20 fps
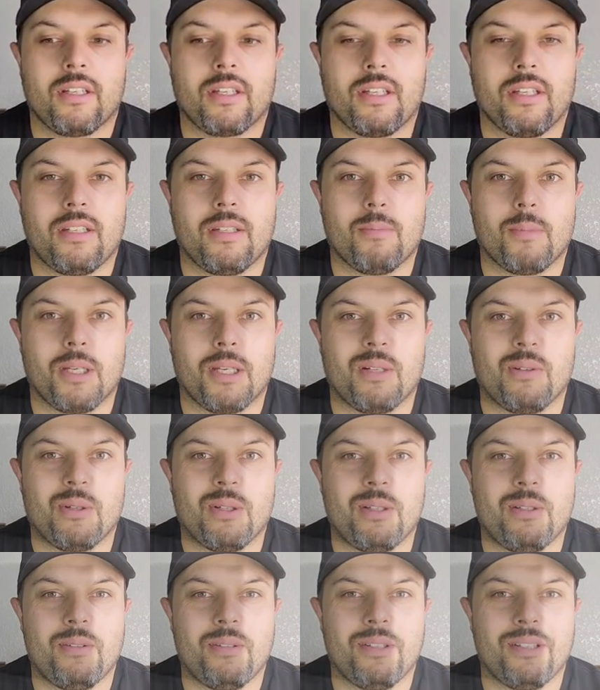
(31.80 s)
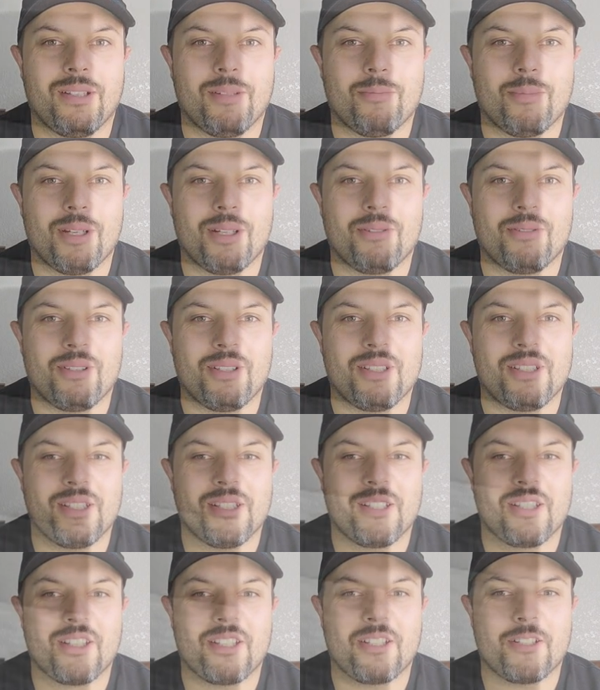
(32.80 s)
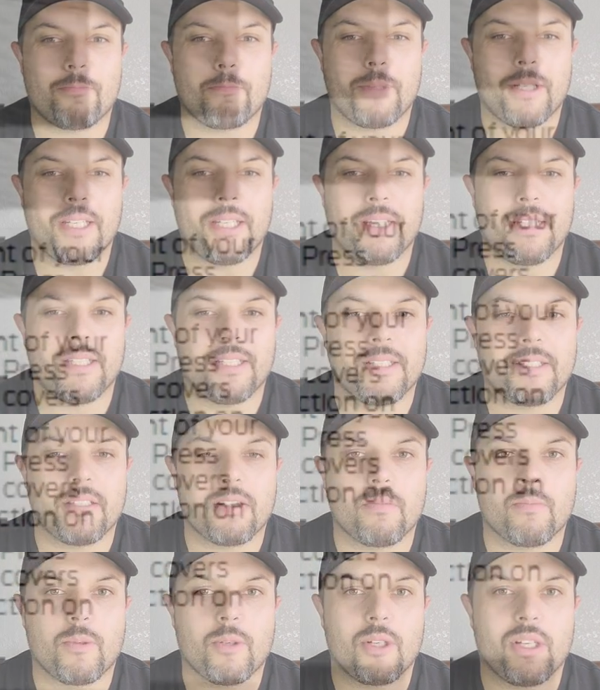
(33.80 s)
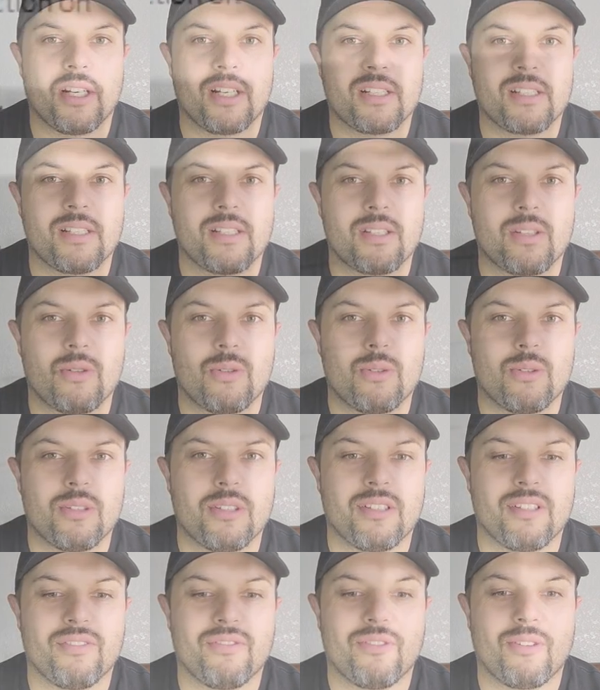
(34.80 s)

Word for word: Read the manual. In the manual it's, it's explained as a small access hole in the